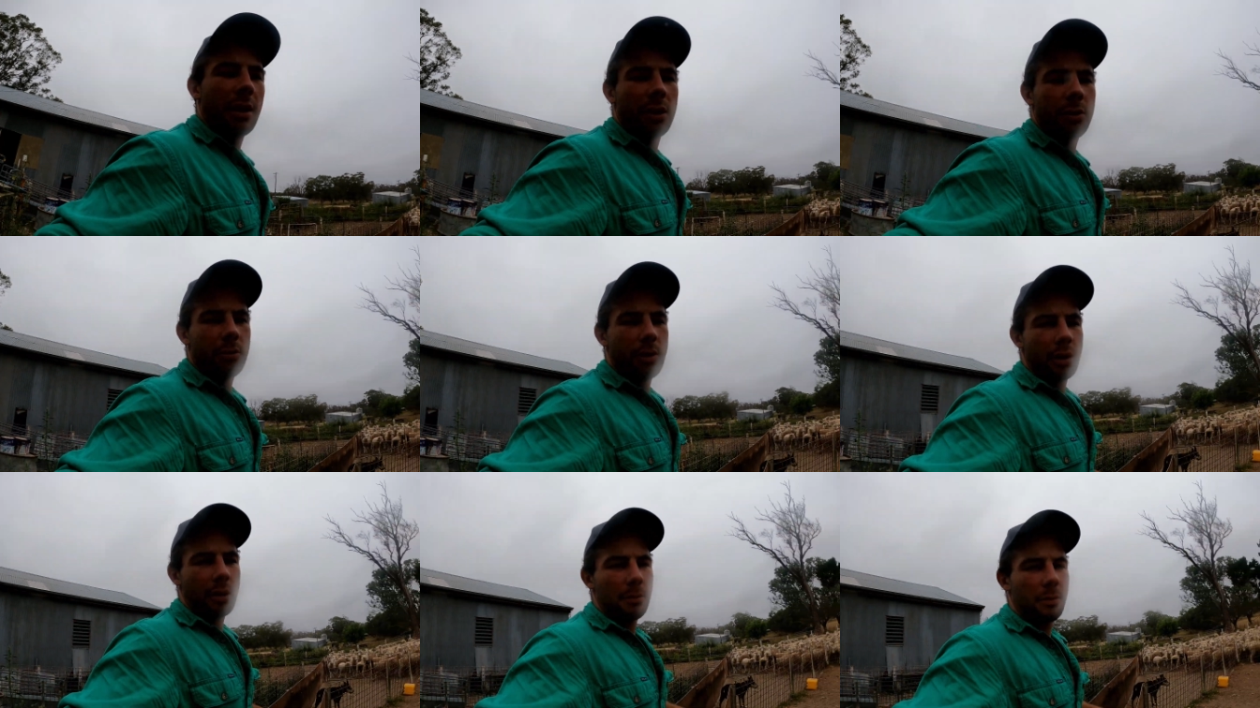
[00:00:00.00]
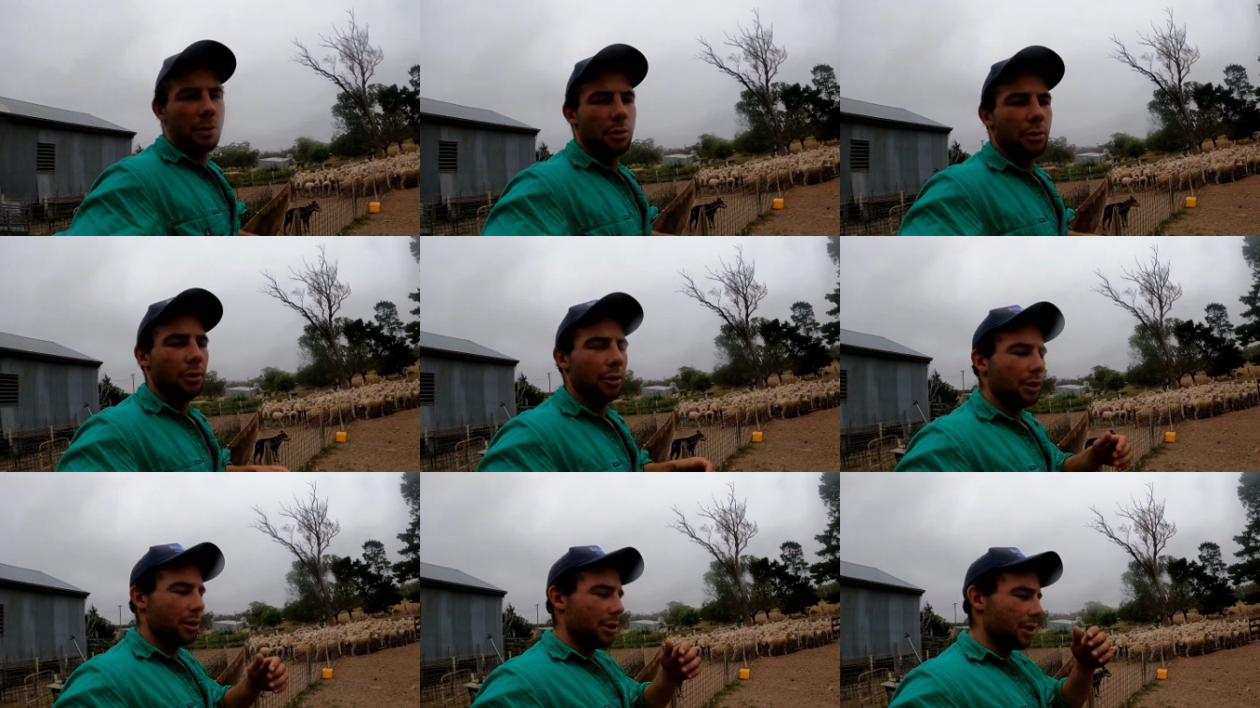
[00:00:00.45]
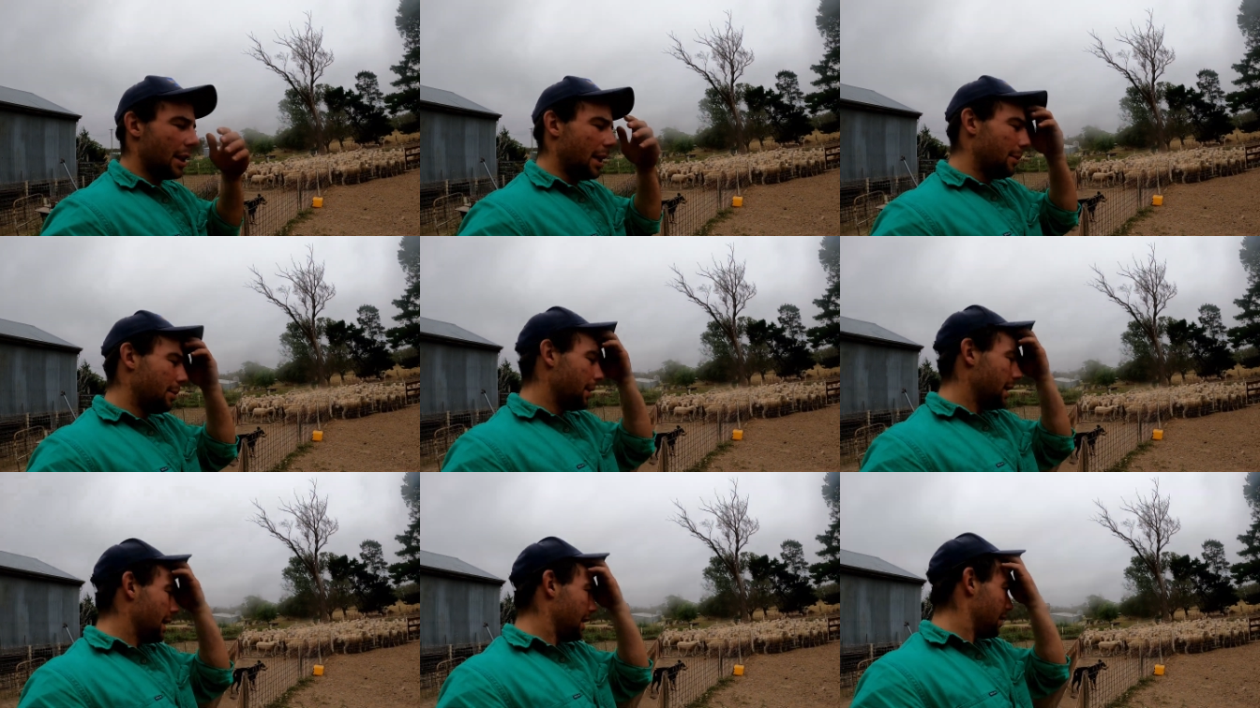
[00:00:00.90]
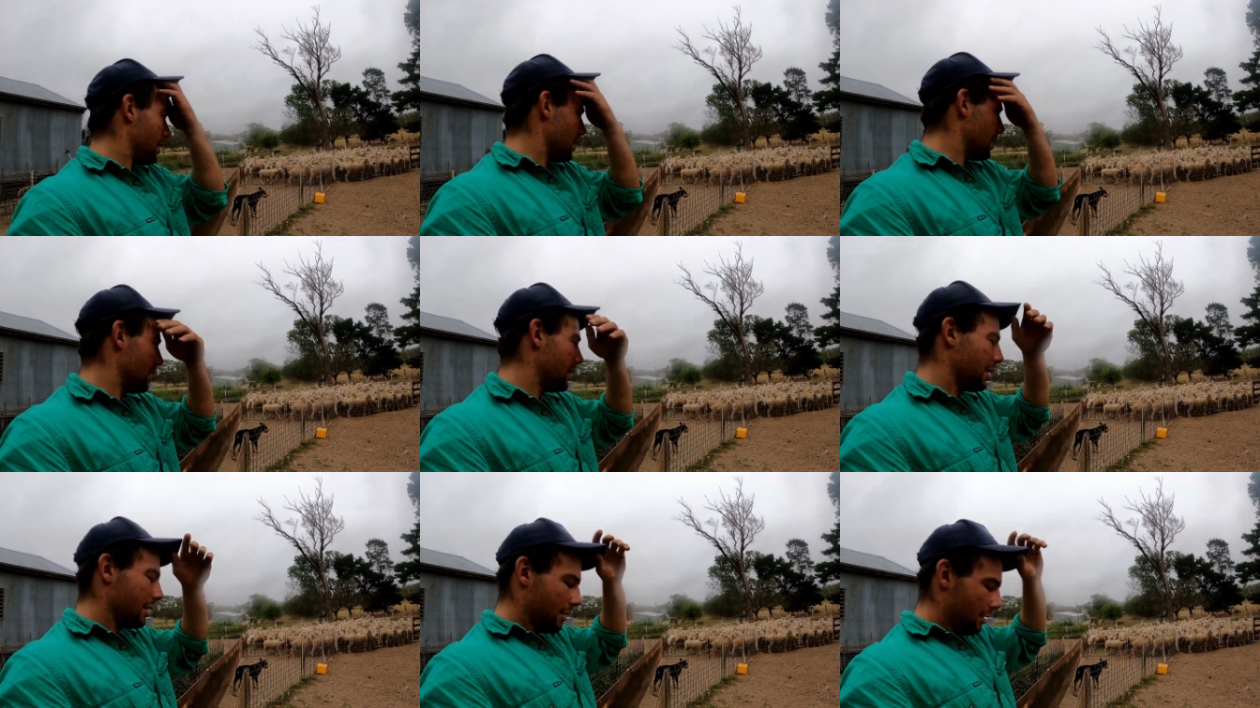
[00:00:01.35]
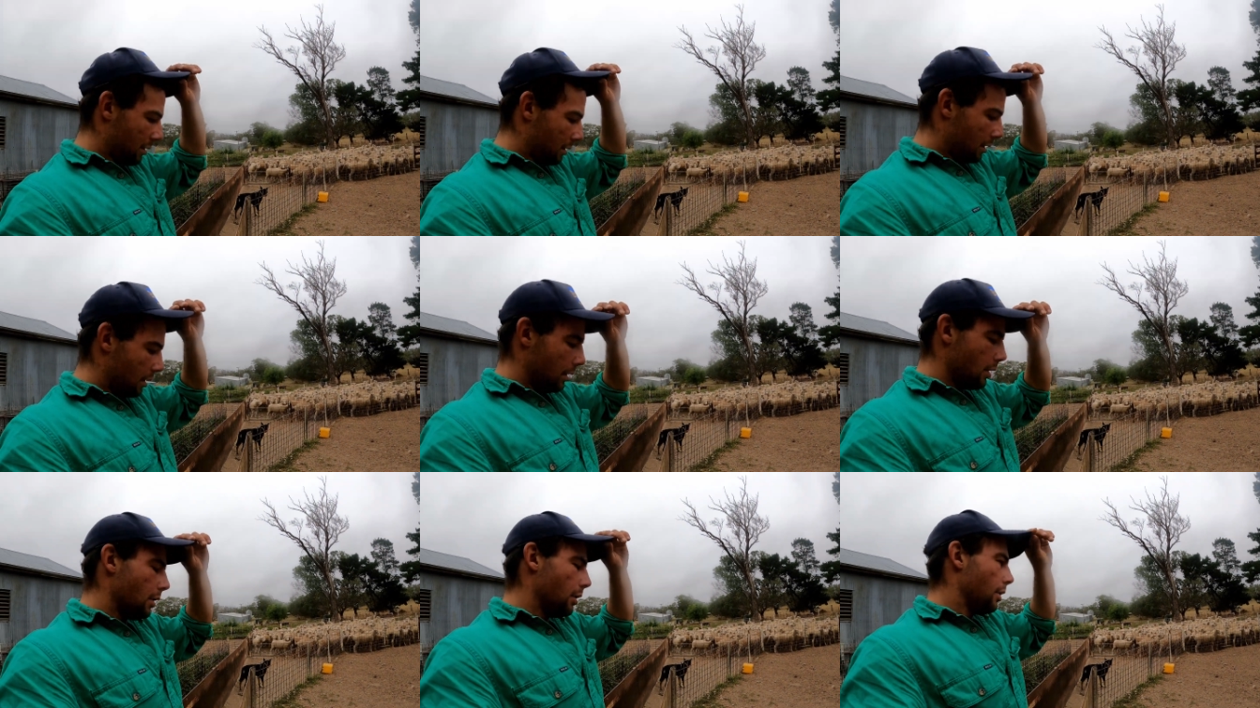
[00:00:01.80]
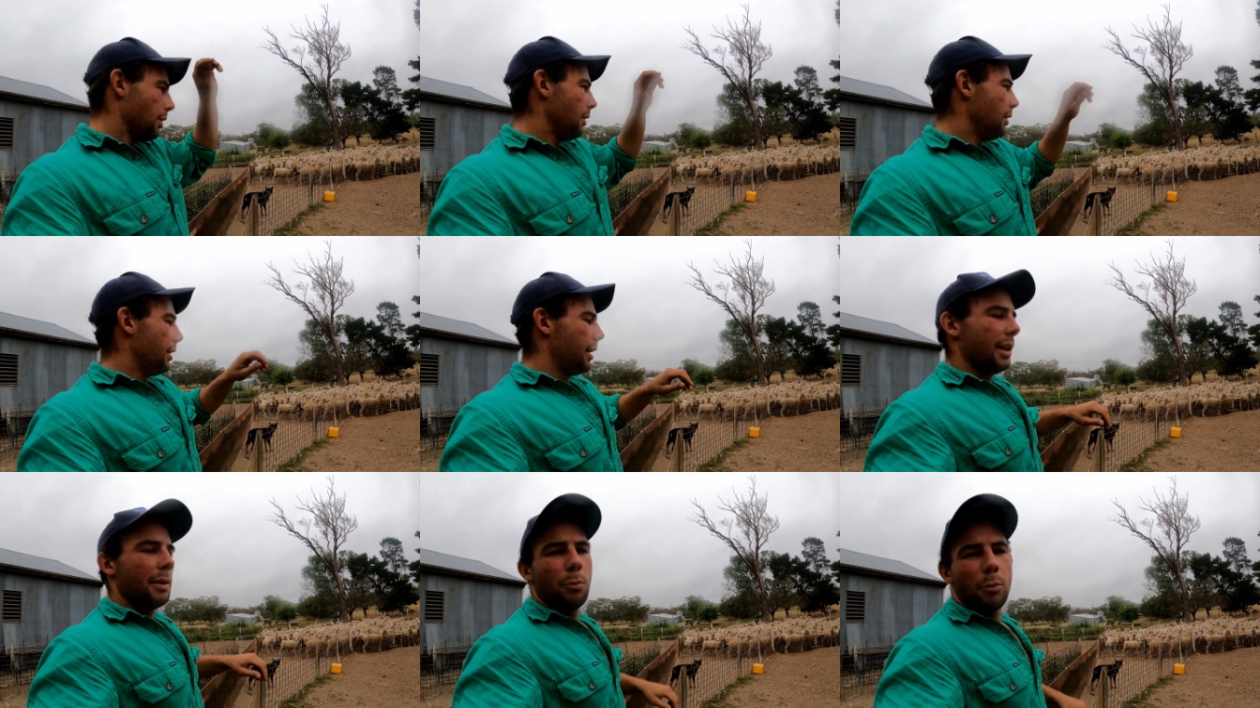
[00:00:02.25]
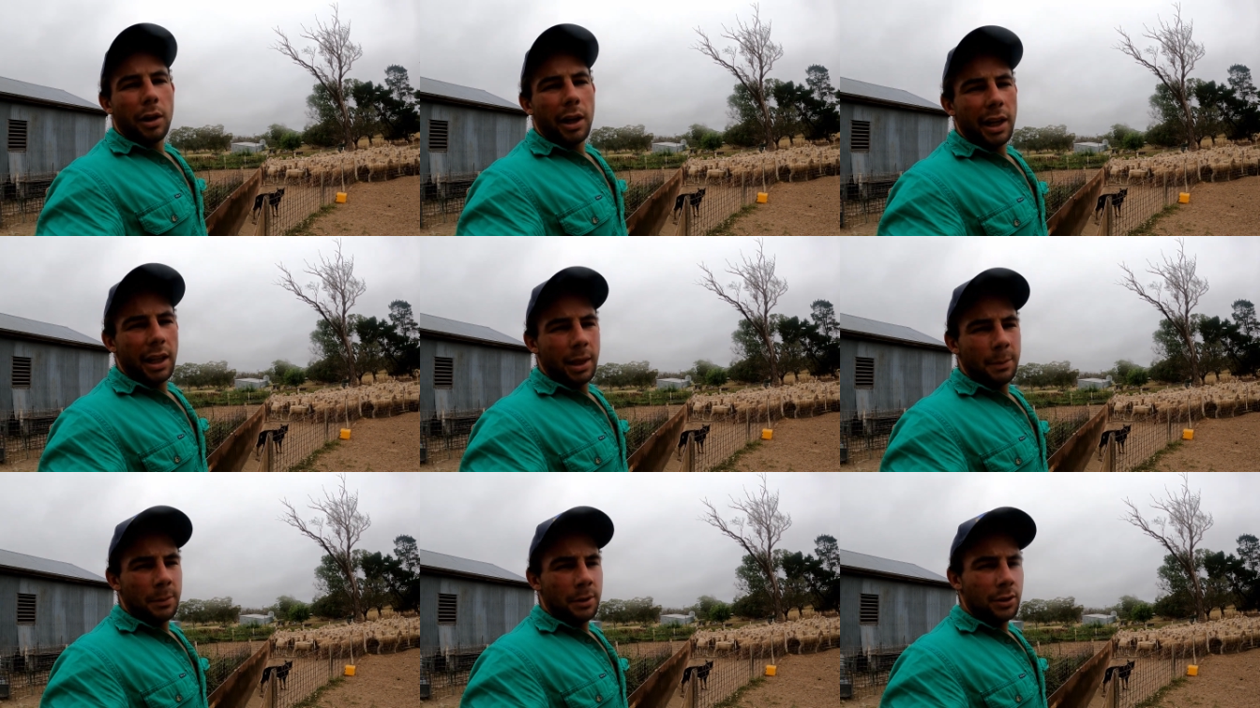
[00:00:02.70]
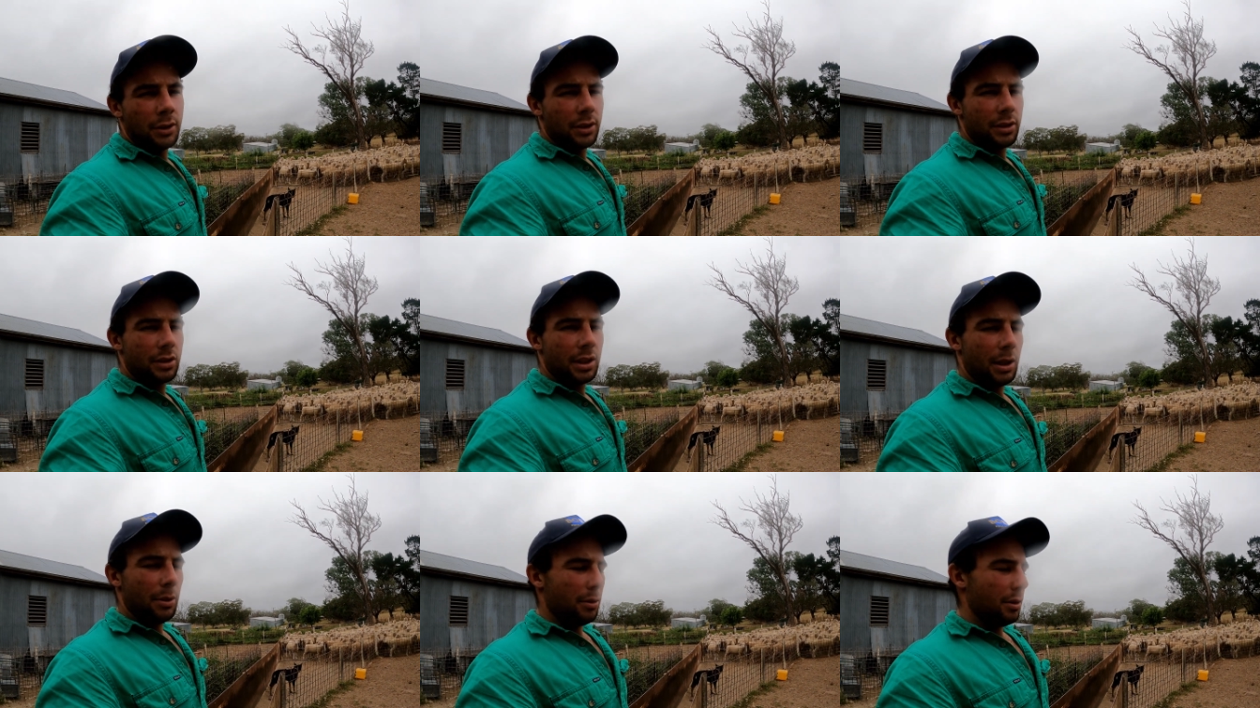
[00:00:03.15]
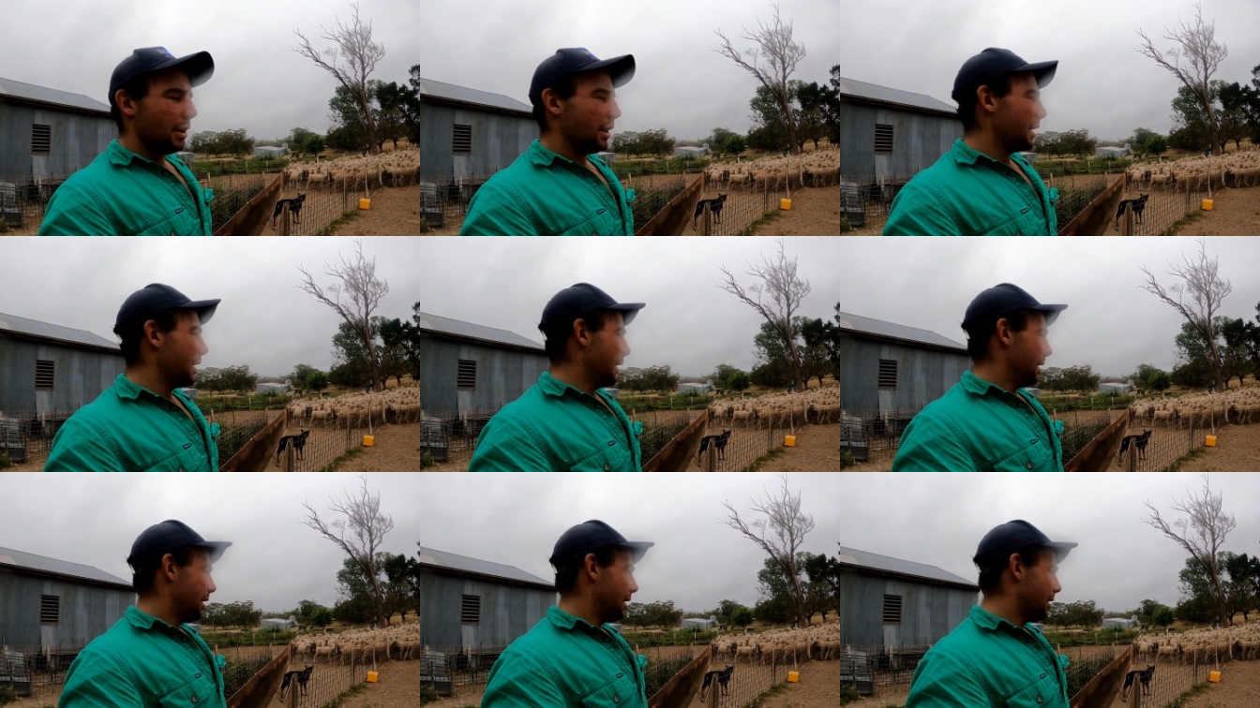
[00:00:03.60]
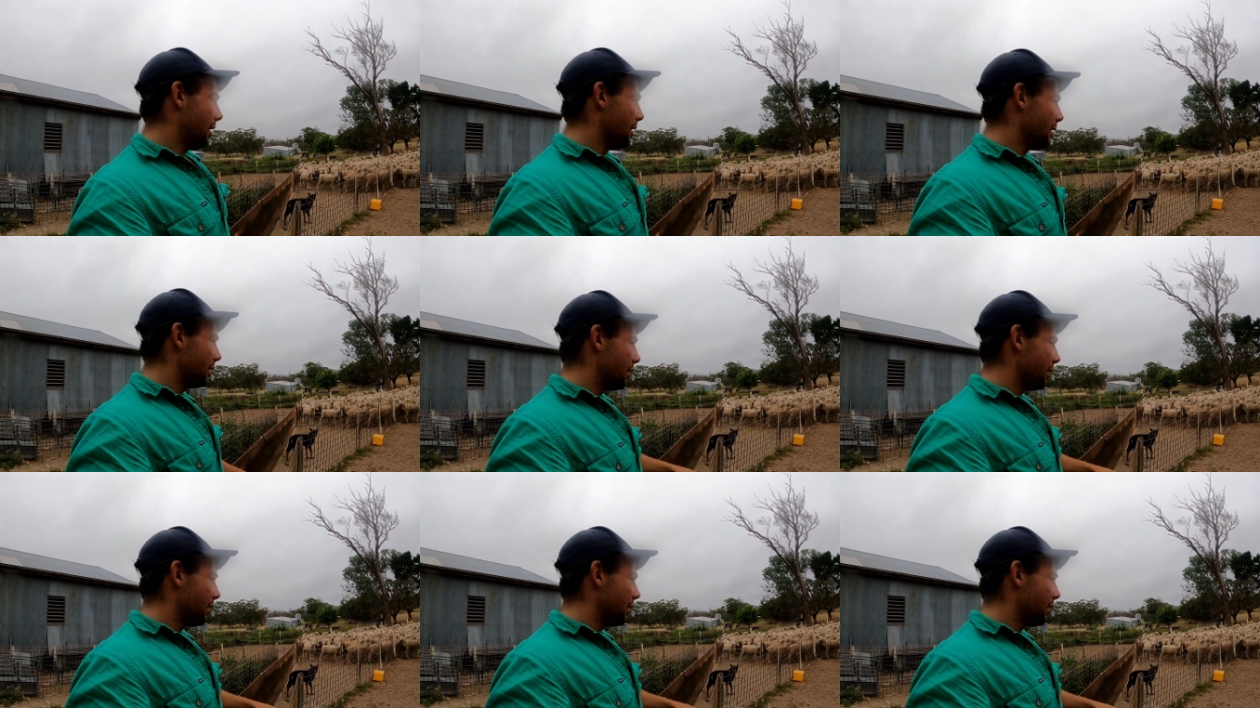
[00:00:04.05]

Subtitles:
going to run them through the sheep handler and weigh them and just see what they're